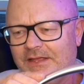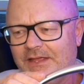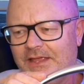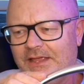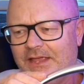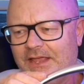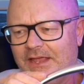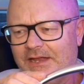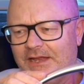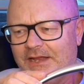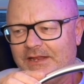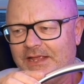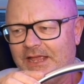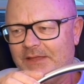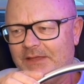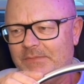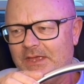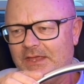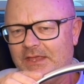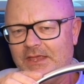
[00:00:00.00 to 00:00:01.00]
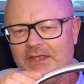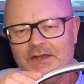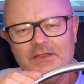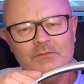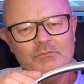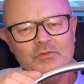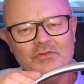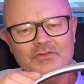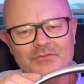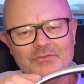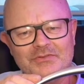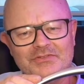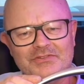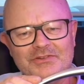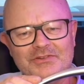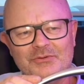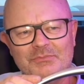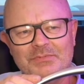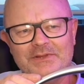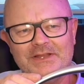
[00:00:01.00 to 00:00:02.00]
and came back again. The music was
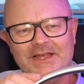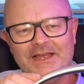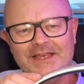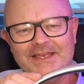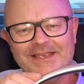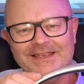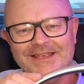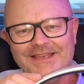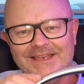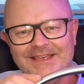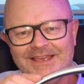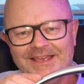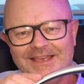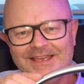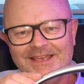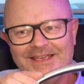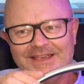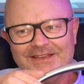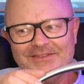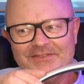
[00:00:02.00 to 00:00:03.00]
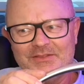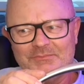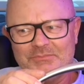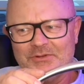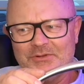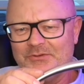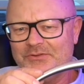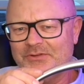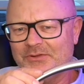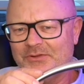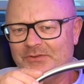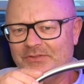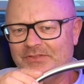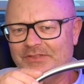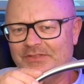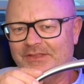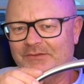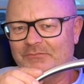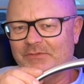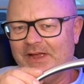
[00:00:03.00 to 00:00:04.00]
still playing because the Bluetooth
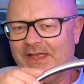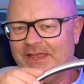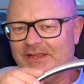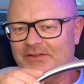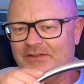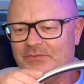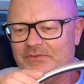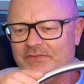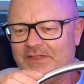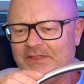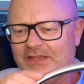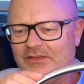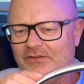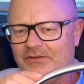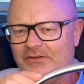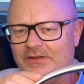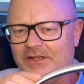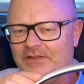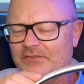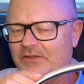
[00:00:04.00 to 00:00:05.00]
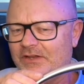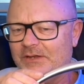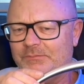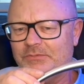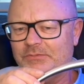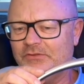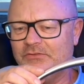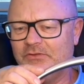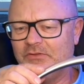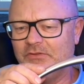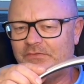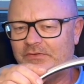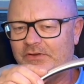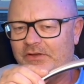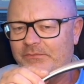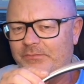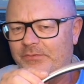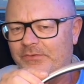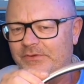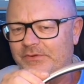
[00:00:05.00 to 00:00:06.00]
range was that good. It's only Bluetooth
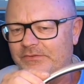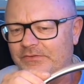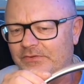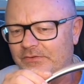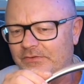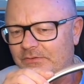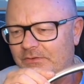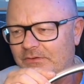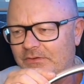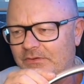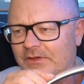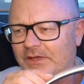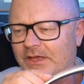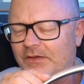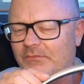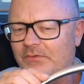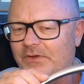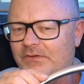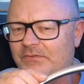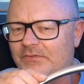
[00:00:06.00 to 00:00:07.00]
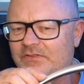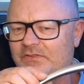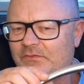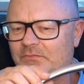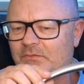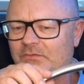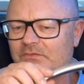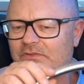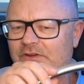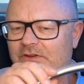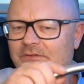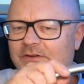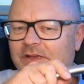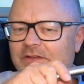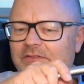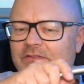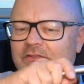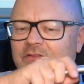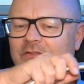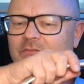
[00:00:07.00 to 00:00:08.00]
5.2. We're several
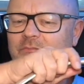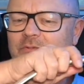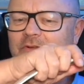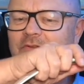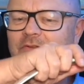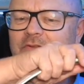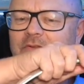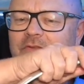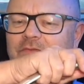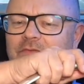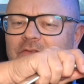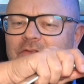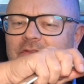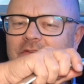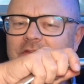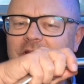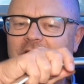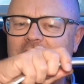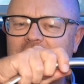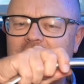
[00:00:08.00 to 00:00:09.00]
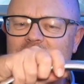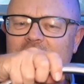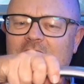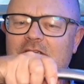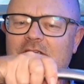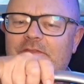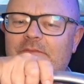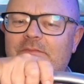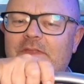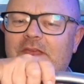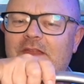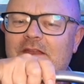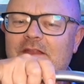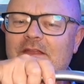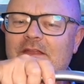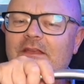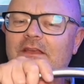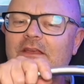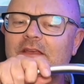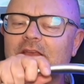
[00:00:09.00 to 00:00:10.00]
generations of Bluetooth further down the track from that
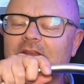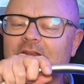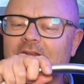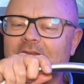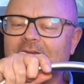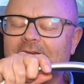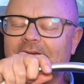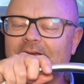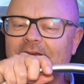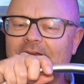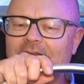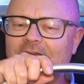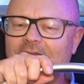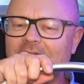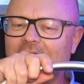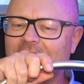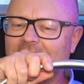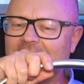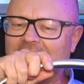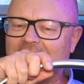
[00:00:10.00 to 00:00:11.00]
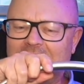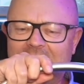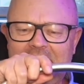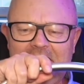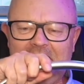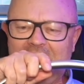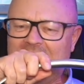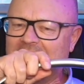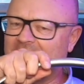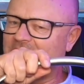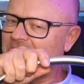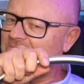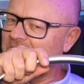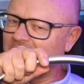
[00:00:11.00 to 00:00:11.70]
now, and yet